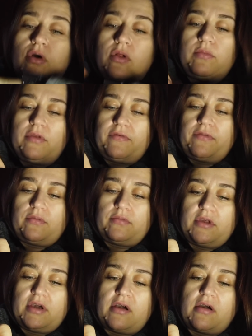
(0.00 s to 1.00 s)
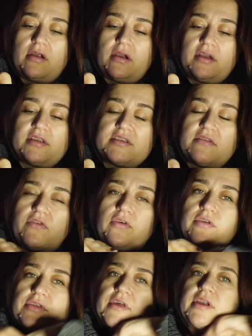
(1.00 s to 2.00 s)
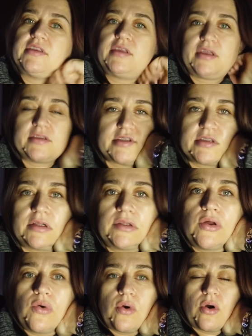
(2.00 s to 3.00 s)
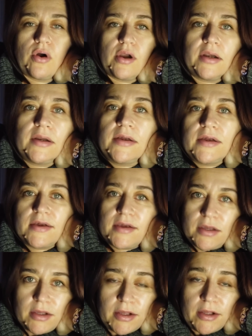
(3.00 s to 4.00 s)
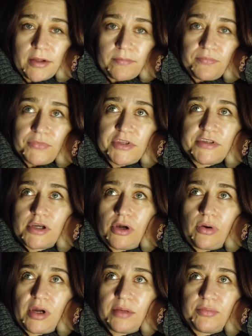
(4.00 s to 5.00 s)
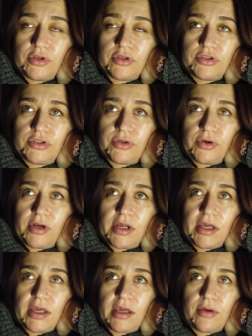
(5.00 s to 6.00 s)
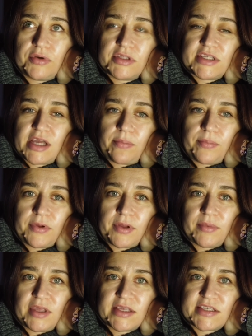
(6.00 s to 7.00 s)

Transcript: call me from the car. It's 4:30 and still no car. So I'm not sure what's up. I'm